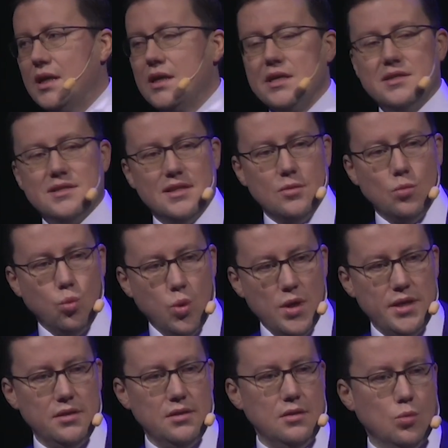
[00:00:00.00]
It's a
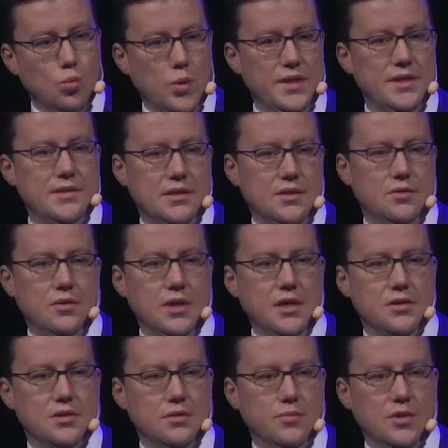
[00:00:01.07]
win-win
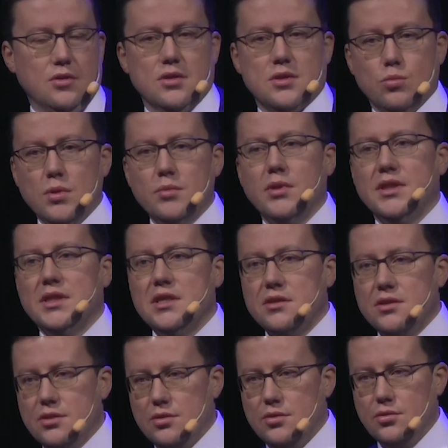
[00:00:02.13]
situation, because we will need
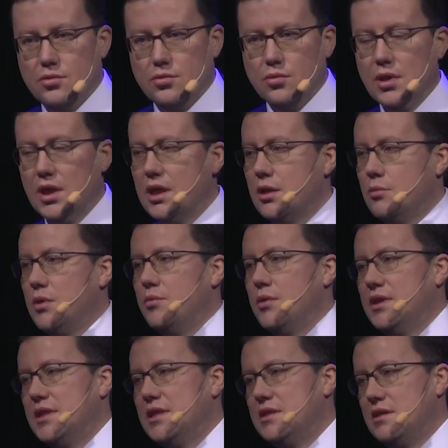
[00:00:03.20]
you, we will
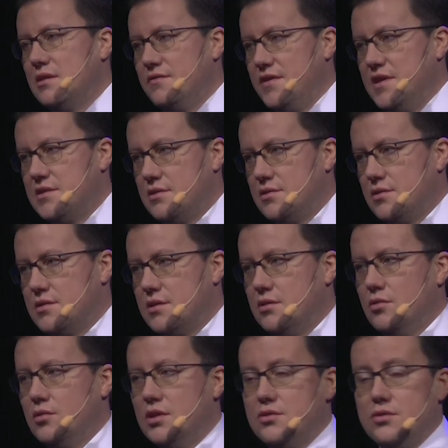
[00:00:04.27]
need investors in
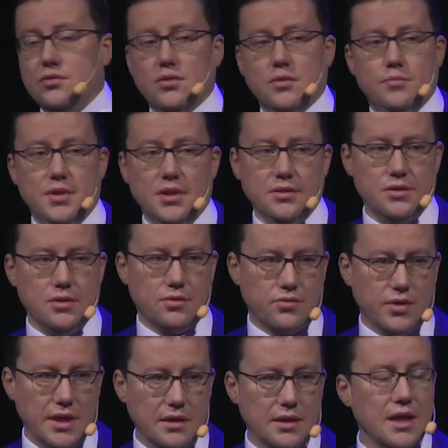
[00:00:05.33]
order to rebuild
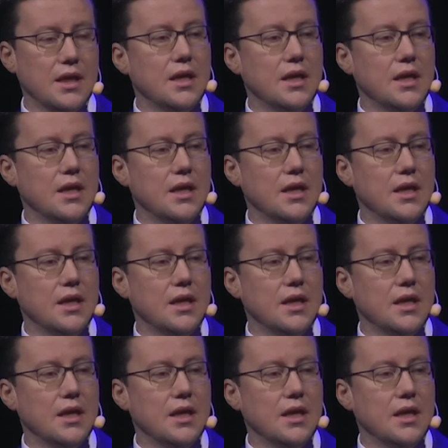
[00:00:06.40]
Ukraine.